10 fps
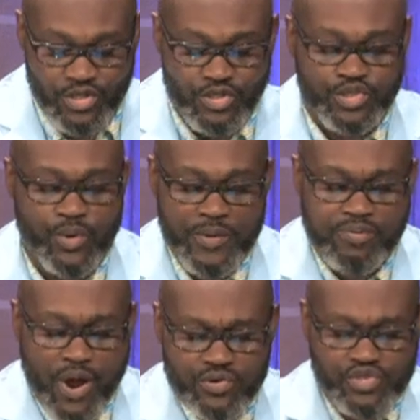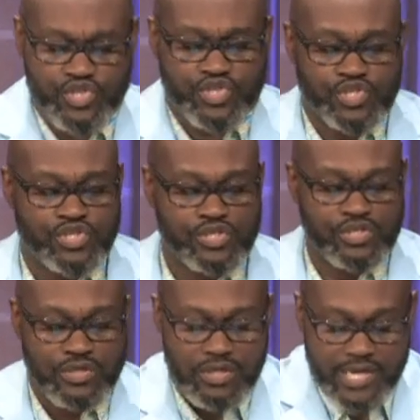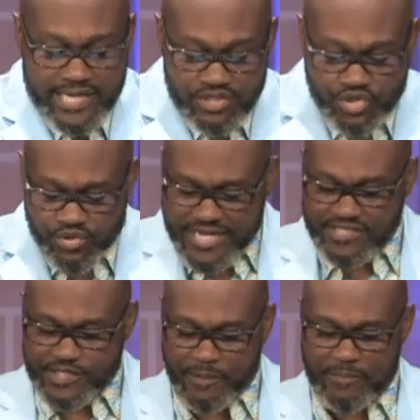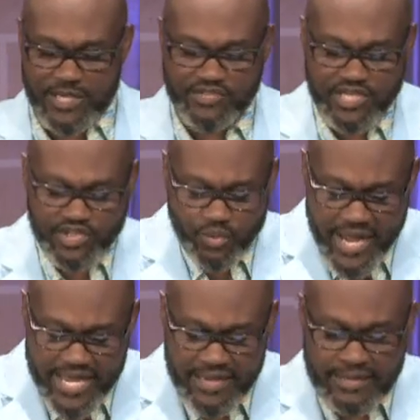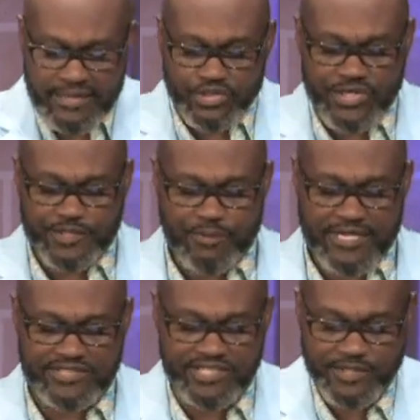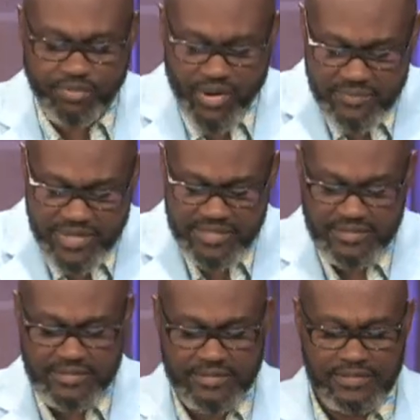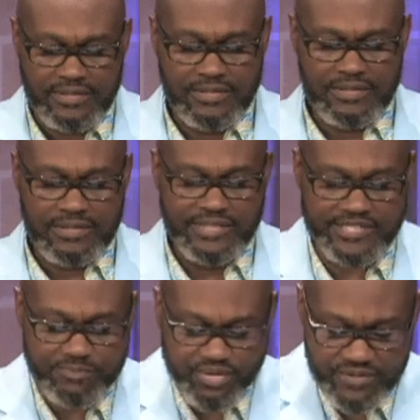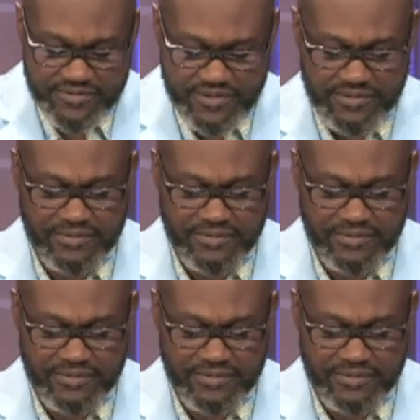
So reproach, it addresses people in such a way to express disappointment, disapproval.